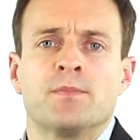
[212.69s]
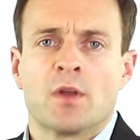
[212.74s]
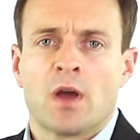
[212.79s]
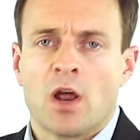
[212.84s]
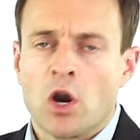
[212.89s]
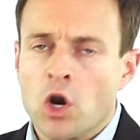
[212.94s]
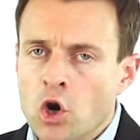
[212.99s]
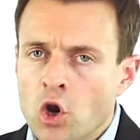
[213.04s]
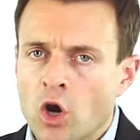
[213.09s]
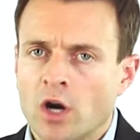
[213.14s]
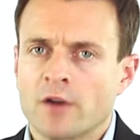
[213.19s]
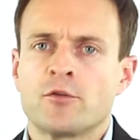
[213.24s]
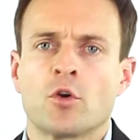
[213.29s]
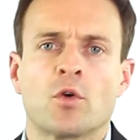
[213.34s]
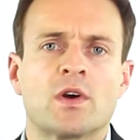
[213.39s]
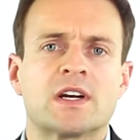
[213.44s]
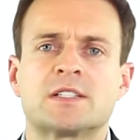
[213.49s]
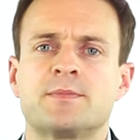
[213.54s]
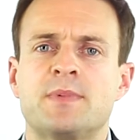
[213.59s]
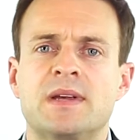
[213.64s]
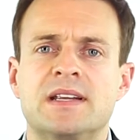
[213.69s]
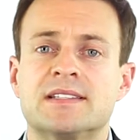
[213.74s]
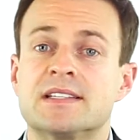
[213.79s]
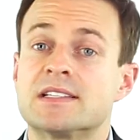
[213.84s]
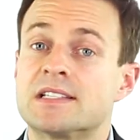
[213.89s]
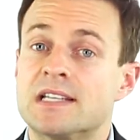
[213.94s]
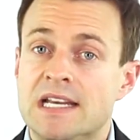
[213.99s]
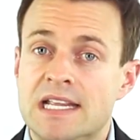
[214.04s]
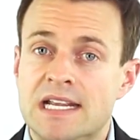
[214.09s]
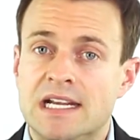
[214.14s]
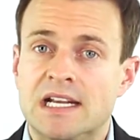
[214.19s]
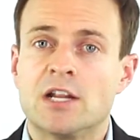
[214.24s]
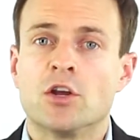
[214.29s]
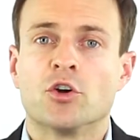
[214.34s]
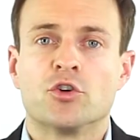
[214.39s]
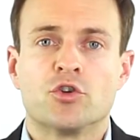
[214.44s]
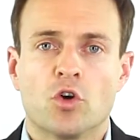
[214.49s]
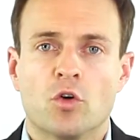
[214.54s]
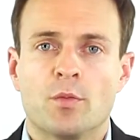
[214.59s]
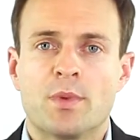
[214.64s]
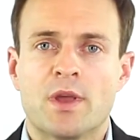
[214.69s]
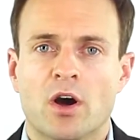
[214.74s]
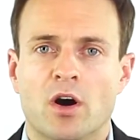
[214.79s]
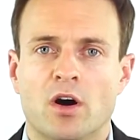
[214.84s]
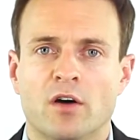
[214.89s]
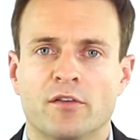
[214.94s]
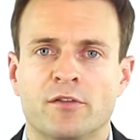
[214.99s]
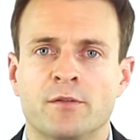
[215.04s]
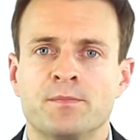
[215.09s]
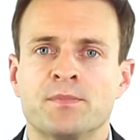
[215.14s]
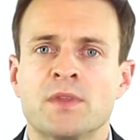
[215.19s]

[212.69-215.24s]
a lot of your expenses legally on your behalf.